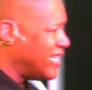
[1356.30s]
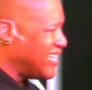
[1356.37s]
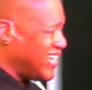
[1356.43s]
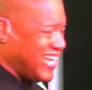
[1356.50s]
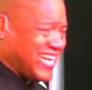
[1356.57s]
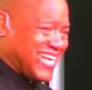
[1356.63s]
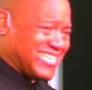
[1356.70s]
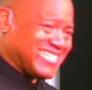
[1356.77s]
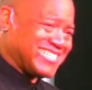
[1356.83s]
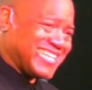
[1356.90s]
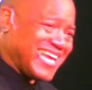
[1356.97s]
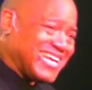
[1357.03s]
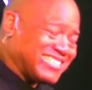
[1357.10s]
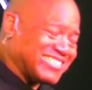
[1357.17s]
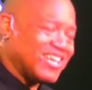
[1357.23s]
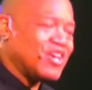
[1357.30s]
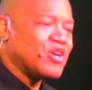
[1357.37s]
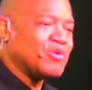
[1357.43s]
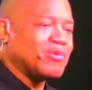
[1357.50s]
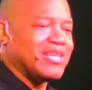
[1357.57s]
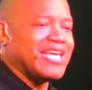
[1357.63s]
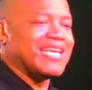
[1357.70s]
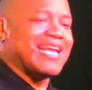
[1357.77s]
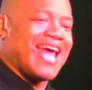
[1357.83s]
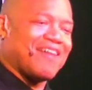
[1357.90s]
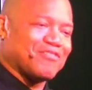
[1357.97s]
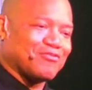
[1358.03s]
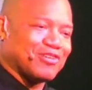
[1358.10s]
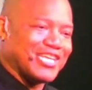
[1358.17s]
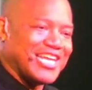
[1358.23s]
in a state where they can have a
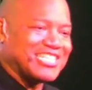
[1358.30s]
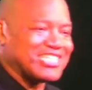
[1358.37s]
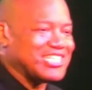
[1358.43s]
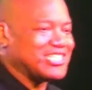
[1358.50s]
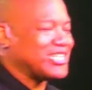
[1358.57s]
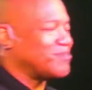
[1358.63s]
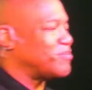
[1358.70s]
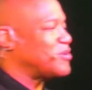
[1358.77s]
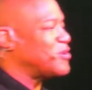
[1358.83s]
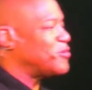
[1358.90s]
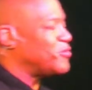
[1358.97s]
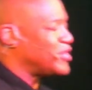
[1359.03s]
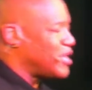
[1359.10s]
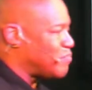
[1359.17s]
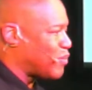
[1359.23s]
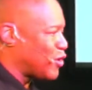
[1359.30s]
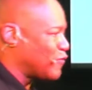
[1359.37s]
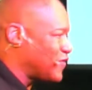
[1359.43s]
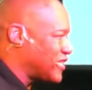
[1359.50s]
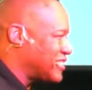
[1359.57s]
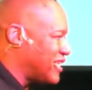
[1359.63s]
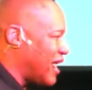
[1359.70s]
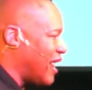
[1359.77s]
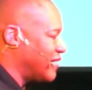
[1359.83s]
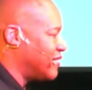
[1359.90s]
relationship with a perfect God.